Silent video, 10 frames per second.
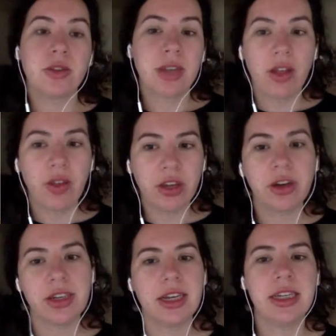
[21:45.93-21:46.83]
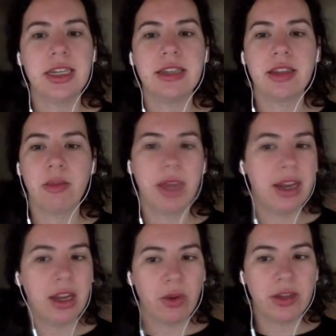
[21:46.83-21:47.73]
So telling your attendees in the
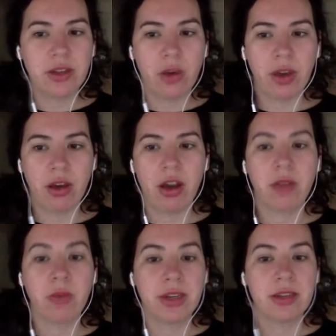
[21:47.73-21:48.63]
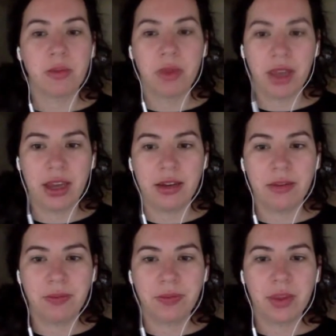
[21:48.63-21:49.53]
beginning what is going on, what is the
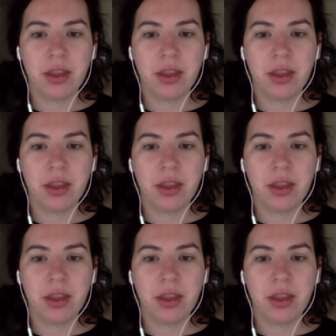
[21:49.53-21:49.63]
plan.